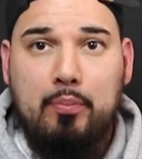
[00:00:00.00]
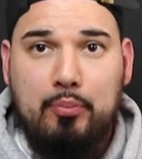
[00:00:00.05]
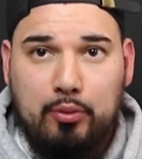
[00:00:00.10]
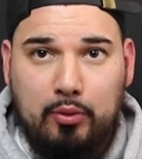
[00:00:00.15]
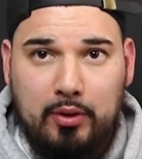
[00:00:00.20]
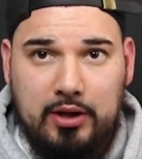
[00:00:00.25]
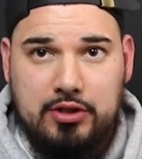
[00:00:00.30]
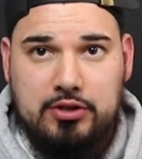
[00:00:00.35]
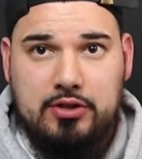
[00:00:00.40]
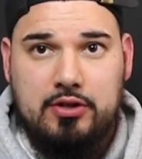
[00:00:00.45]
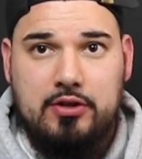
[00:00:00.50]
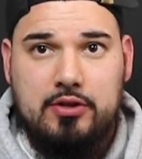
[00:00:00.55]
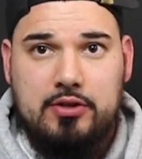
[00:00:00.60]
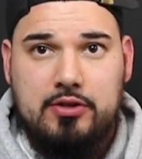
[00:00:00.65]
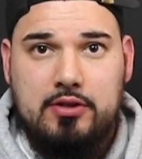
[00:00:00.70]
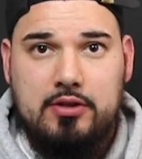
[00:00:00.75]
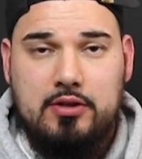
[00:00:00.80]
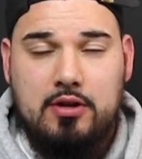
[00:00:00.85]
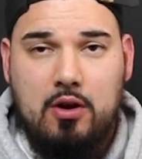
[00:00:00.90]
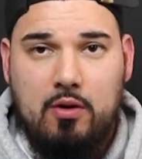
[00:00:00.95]

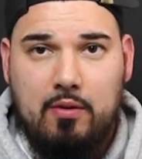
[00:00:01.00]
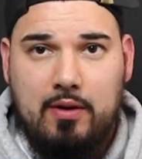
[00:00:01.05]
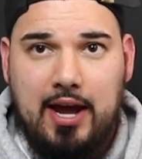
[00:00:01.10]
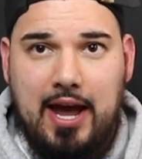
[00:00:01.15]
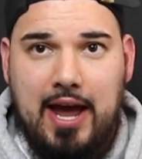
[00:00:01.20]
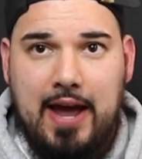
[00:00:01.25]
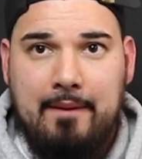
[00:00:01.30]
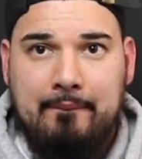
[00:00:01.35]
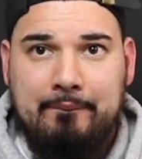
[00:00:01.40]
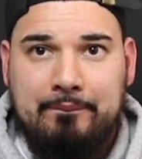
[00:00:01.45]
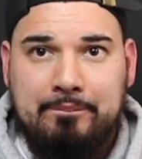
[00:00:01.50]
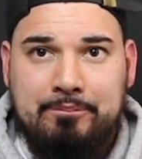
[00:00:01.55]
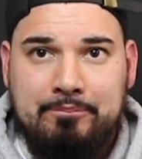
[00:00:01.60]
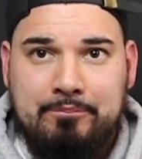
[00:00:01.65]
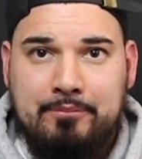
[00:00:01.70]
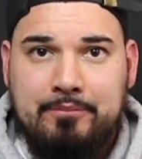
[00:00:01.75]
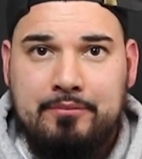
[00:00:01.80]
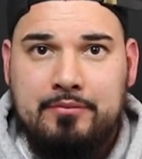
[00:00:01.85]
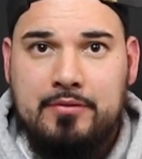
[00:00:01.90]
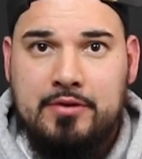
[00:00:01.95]
preachers, okay?
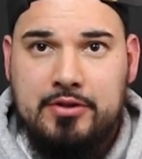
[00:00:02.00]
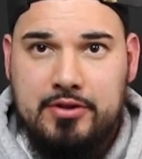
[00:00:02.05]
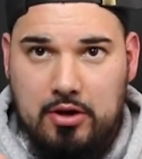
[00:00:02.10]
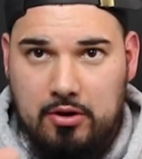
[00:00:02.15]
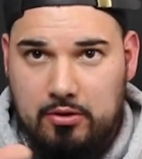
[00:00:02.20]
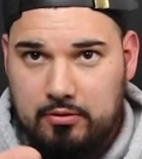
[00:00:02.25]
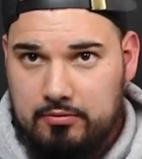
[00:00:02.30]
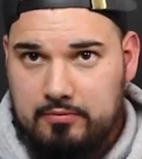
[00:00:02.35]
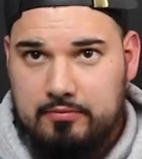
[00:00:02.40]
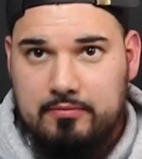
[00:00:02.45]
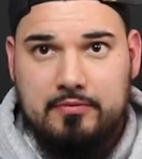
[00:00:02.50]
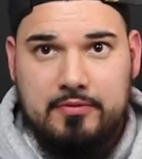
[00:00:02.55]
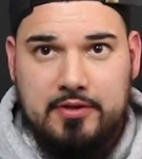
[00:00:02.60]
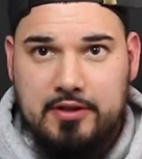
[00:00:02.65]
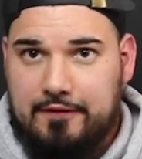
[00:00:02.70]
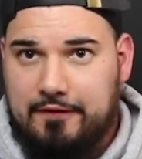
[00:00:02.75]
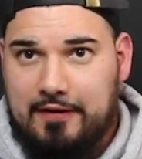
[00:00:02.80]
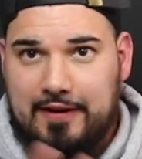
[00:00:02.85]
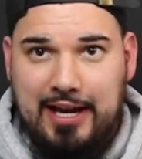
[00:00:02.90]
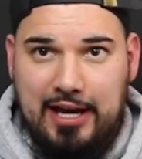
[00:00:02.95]
So
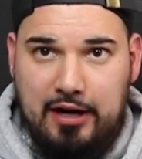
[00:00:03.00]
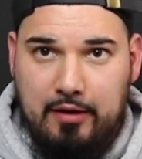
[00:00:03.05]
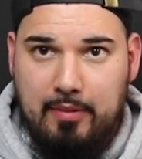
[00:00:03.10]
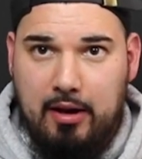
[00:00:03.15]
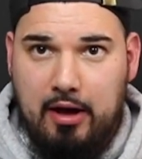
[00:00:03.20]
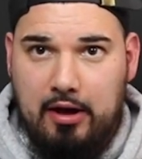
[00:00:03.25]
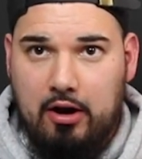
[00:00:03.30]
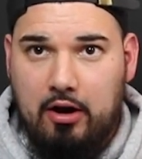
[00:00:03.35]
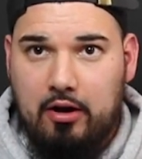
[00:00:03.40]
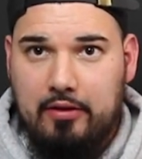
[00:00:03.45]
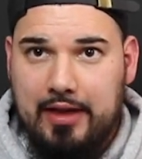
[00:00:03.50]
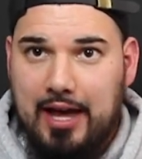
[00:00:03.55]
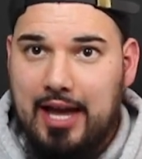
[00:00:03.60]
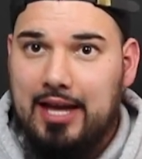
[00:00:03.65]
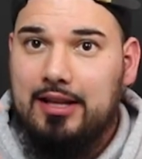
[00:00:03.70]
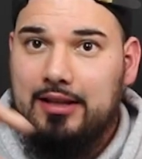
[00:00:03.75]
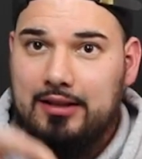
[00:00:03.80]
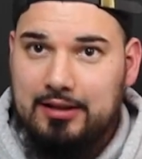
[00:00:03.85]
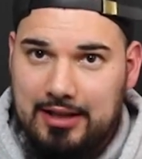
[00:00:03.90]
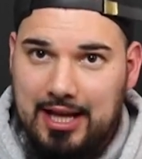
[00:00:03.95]
just forget about all
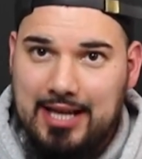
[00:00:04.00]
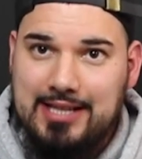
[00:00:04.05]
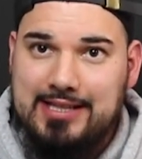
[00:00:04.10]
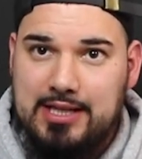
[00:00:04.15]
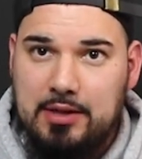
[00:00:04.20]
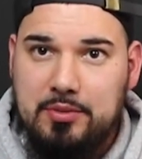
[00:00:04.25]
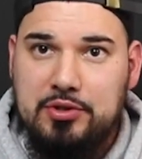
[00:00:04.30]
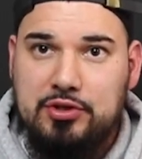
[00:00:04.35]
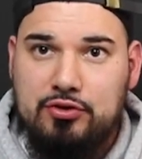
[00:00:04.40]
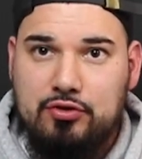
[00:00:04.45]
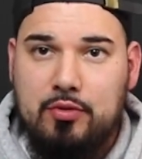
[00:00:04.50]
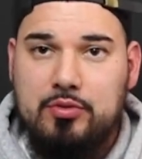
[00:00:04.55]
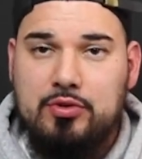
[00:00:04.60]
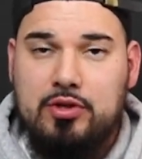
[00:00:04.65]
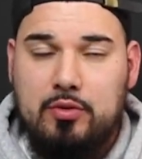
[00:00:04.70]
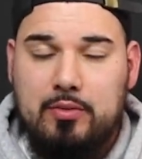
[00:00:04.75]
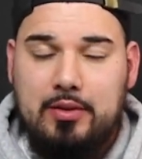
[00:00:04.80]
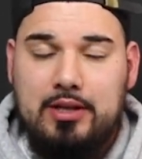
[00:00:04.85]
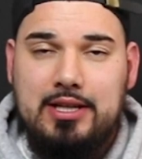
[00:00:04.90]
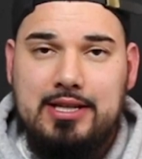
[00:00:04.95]
that. Let's see what
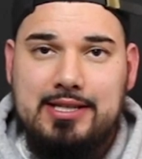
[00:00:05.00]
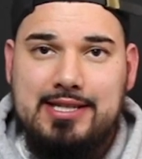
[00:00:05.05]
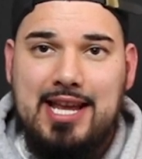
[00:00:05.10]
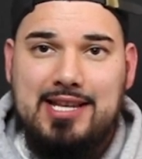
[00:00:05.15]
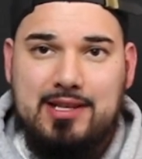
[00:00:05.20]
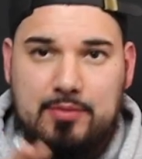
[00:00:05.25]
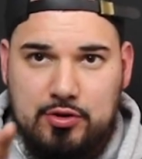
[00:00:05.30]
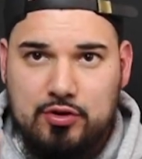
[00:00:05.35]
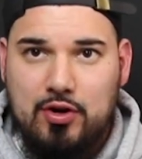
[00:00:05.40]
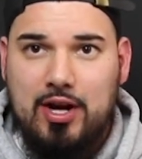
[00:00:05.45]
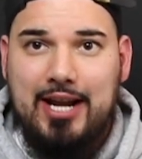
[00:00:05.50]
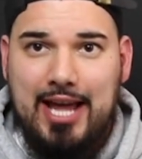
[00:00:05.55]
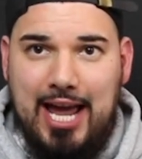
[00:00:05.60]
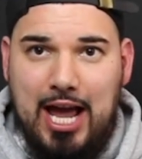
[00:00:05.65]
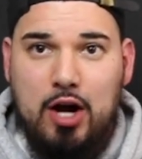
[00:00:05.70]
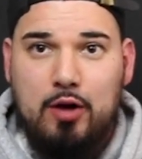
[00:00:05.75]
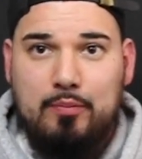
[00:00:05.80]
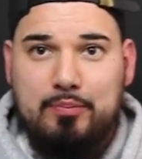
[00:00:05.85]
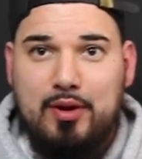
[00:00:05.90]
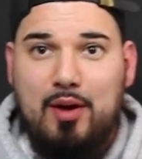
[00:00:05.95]
scripture really says. I'm trying to
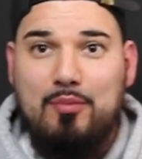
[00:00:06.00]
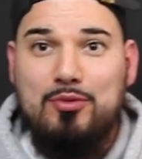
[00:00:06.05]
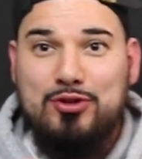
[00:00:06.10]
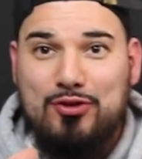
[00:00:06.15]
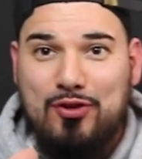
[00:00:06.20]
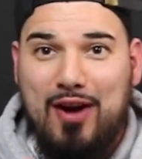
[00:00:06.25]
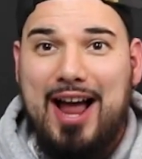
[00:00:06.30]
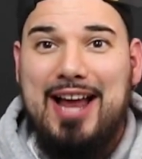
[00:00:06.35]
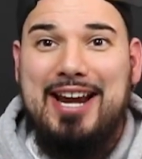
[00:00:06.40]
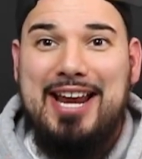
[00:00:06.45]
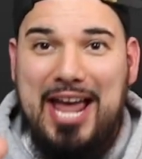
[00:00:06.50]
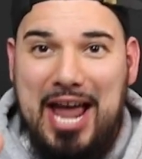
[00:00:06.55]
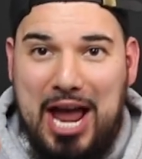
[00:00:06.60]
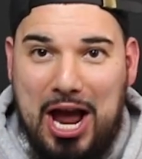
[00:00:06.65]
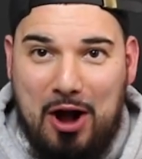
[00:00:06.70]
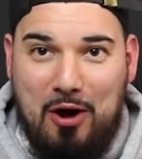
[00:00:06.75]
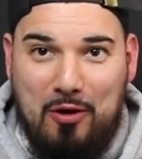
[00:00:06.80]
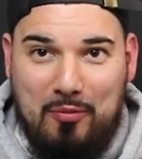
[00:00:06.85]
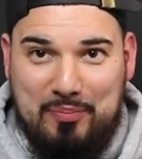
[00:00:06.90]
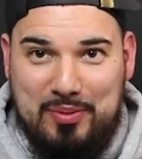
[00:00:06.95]
help you. I'm trying to
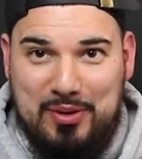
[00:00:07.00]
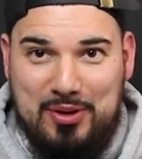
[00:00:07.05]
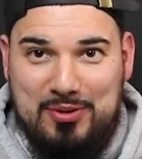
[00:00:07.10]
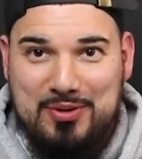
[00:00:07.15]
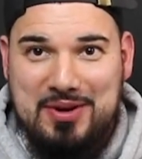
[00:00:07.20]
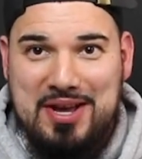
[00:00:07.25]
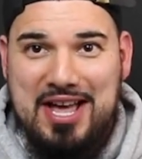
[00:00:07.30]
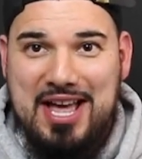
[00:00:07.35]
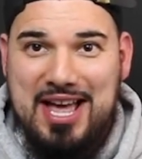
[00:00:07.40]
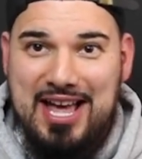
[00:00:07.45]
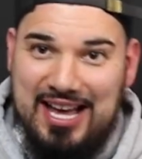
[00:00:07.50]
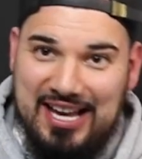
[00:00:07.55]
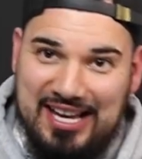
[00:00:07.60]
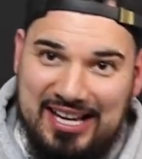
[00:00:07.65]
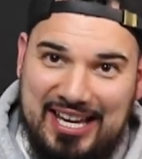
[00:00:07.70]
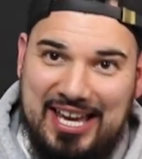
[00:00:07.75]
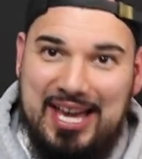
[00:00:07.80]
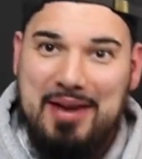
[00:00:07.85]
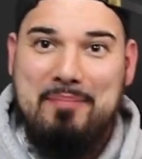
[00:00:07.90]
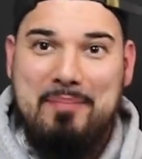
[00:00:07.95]
help you
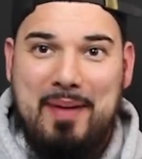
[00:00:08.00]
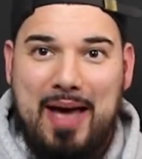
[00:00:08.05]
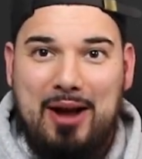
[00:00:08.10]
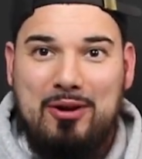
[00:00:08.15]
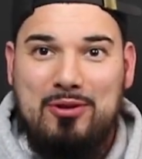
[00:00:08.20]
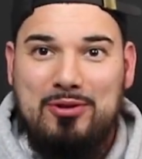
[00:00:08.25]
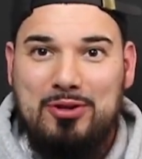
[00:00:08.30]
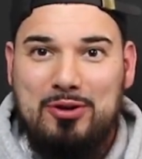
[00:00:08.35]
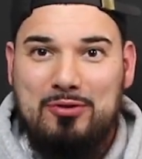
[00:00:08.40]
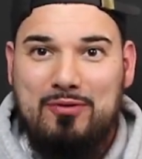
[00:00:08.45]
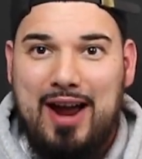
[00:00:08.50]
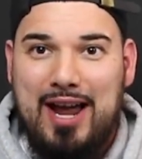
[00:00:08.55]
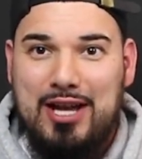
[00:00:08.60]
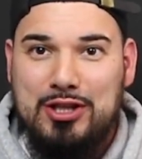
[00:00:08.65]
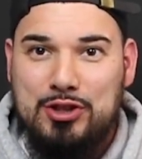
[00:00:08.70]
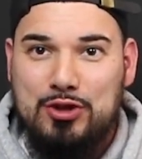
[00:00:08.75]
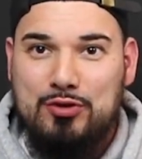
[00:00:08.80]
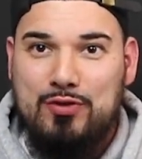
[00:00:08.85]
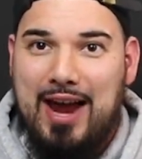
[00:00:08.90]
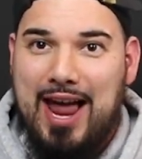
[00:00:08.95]
get back on the
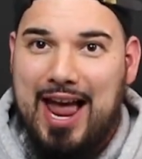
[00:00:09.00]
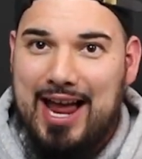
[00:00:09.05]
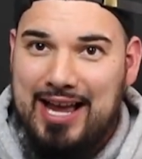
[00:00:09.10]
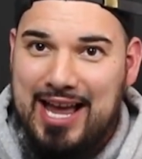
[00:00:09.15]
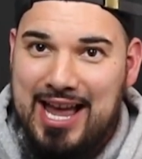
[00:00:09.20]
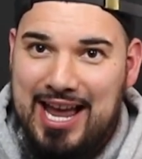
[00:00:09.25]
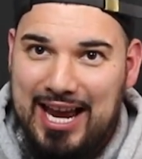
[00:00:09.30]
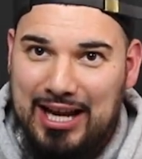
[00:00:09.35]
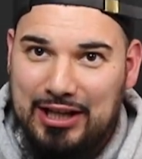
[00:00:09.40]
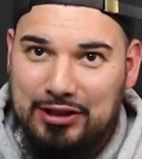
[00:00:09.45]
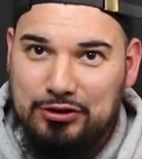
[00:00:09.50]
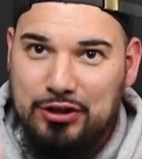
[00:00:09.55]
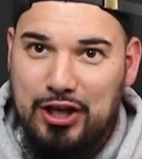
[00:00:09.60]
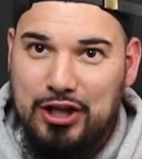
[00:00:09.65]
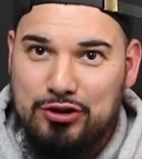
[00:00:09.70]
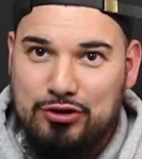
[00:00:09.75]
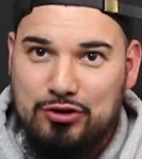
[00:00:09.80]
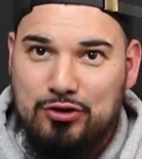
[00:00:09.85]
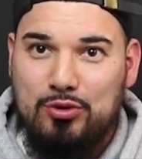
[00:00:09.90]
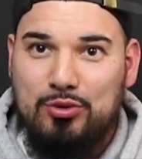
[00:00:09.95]
right track
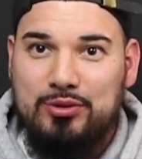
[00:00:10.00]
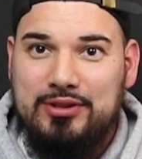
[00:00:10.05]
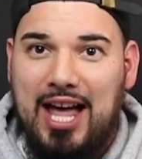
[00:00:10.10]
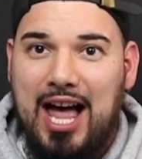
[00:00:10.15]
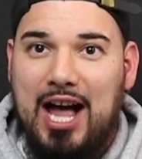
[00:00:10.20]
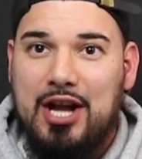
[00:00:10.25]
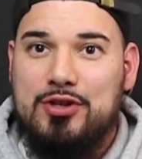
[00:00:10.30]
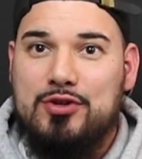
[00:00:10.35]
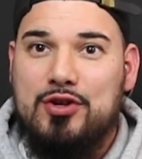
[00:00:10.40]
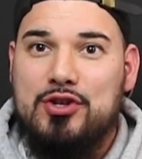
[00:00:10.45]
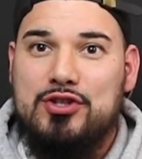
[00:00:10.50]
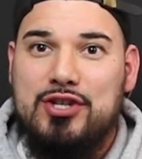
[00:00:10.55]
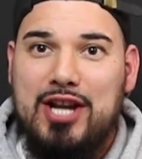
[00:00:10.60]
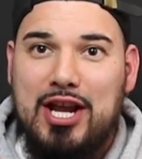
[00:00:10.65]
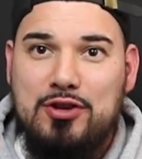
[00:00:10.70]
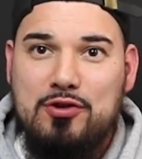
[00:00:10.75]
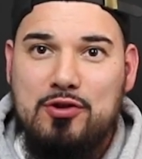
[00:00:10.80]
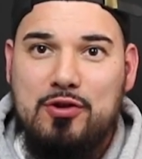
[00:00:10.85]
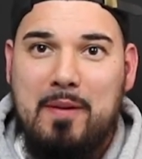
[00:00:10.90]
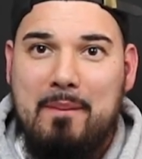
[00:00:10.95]
in true doctrine so
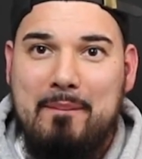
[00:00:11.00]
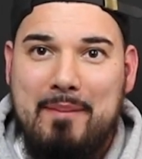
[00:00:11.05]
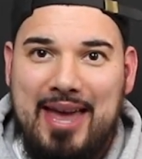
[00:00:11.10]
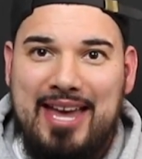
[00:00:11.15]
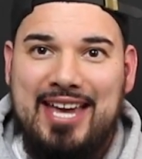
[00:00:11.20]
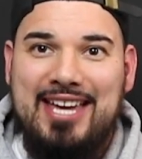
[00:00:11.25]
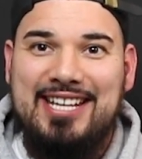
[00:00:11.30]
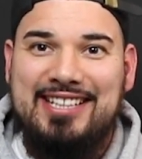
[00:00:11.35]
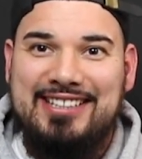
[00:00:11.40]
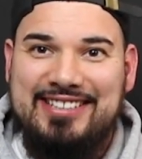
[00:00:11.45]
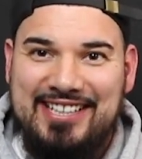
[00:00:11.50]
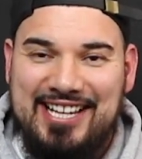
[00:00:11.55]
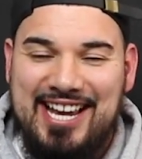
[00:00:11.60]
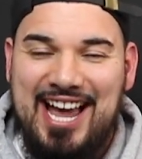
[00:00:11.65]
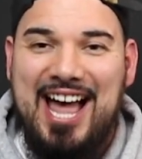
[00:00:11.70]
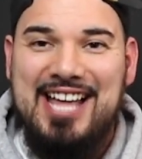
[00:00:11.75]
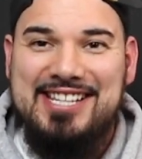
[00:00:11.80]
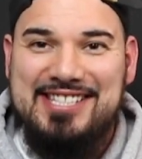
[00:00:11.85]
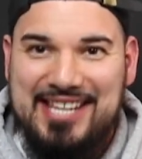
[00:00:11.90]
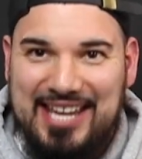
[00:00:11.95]
that you can make it into
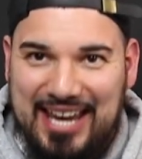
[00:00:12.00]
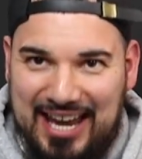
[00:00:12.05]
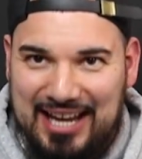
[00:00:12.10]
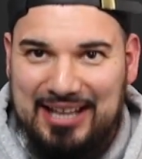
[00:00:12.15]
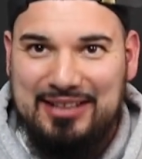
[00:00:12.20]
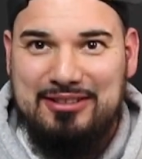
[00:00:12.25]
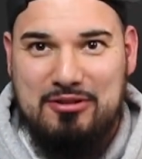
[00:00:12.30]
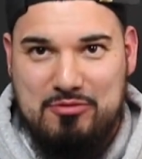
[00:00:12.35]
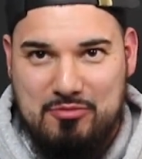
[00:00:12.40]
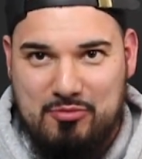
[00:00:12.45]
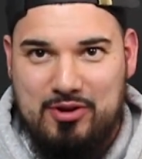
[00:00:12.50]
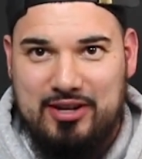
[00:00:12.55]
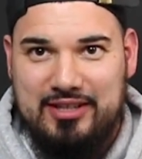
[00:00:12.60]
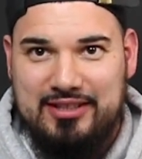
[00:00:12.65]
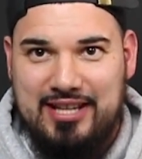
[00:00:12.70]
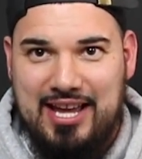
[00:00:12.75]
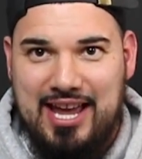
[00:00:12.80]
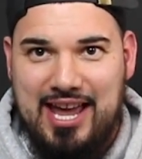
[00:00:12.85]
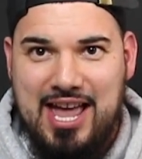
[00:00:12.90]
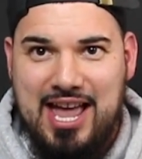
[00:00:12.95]
God's kingdom
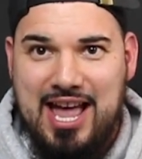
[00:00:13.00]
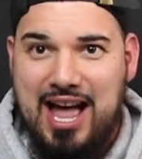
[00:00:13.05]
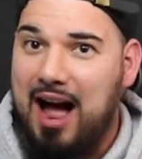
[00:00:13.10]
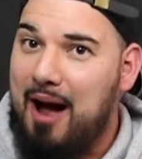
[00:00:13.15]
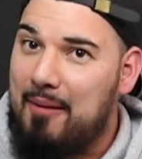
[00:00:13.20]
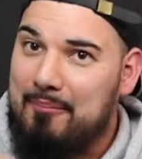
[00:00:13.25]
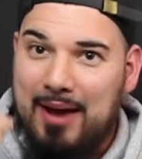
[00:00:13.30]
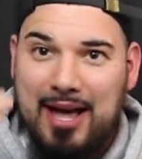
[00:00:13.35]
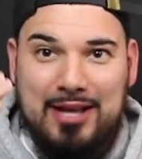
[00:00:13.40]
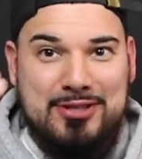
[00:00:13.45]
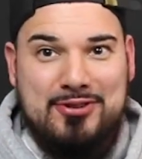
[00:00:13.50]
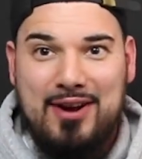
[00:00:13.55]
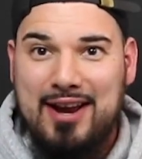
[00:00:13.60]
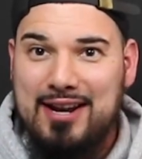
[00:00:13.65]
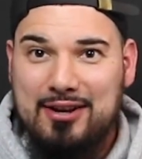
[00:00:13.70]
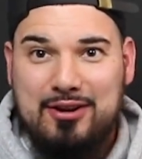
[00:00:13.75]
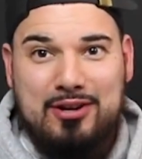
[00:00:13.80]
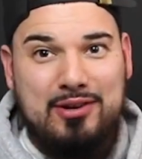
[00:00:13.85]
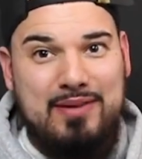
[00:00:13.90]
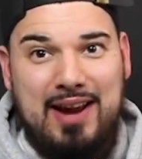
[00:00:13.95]
one day. I'm not trying
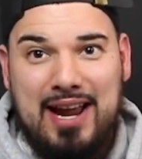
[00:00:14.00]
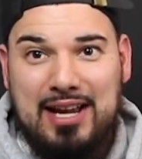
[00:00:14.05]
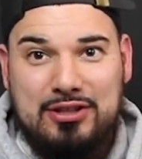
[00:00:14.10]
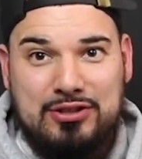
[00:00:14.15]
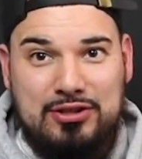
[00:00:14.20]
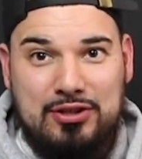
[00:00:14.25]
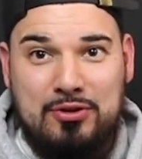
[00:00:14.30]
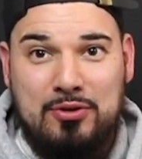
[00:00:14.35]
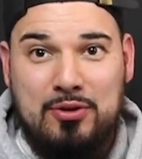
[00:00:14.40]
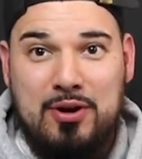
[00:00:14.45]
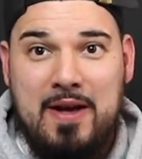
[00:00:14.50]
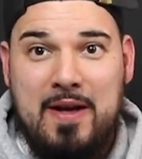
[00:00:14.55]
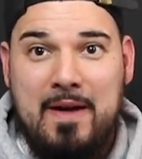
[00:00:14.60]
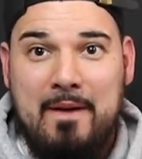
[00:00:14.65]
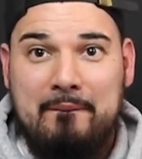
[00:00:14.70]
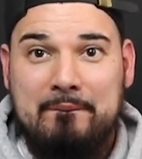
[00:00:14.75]
to correct you.